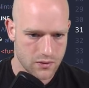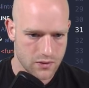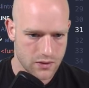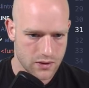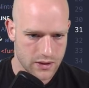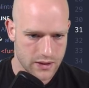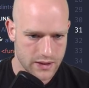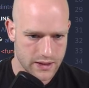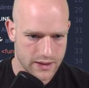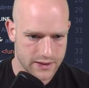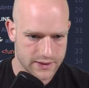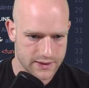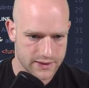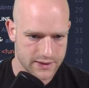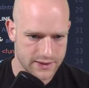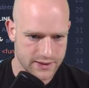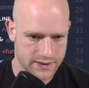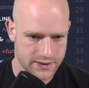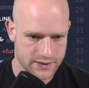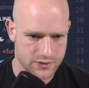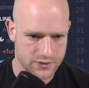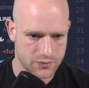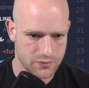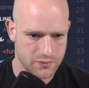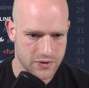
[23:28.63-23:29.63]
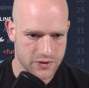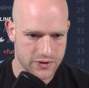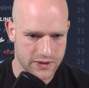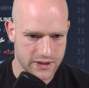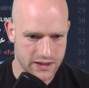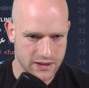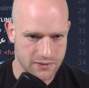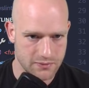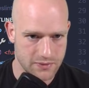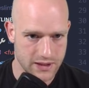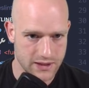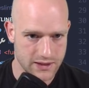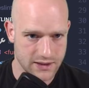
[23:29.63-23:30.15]
And it needs to be an
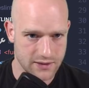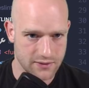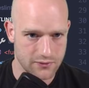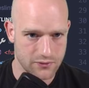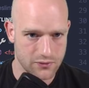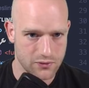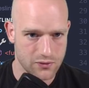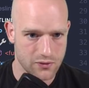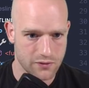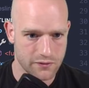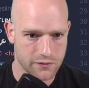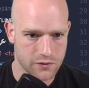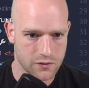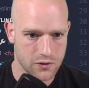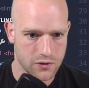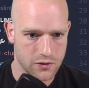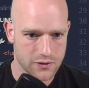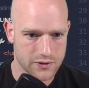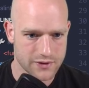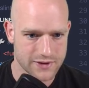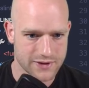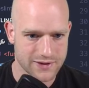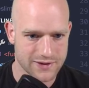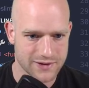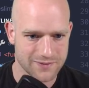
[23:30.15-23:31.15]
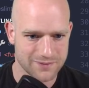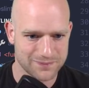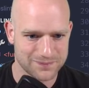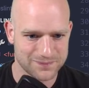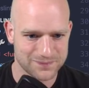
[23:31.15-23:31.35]
animated view, of course.